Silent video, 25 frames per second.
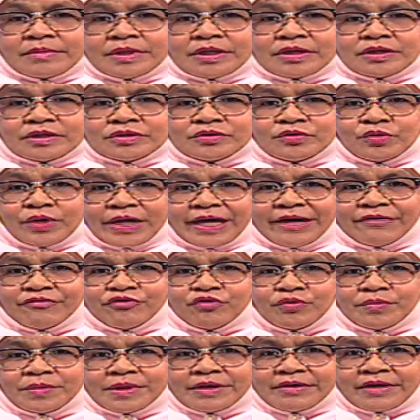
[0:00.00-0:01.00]
Because we have
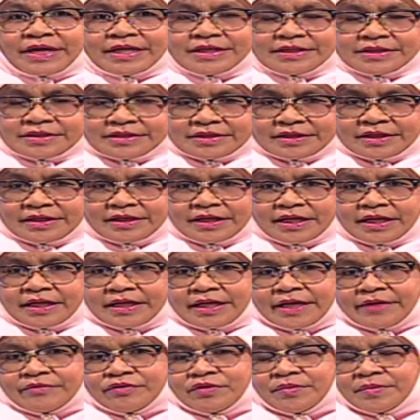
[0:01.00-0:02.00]
to be registered and
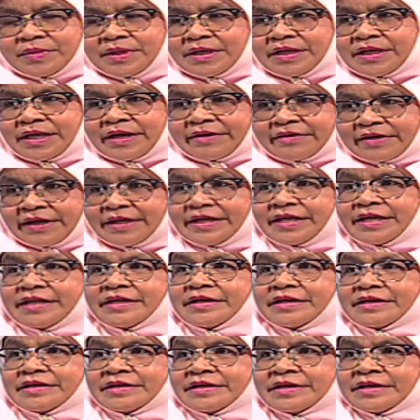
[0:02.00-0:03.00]
have to be
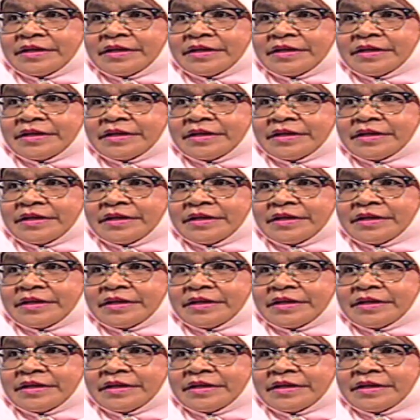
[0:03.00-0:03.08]
accredited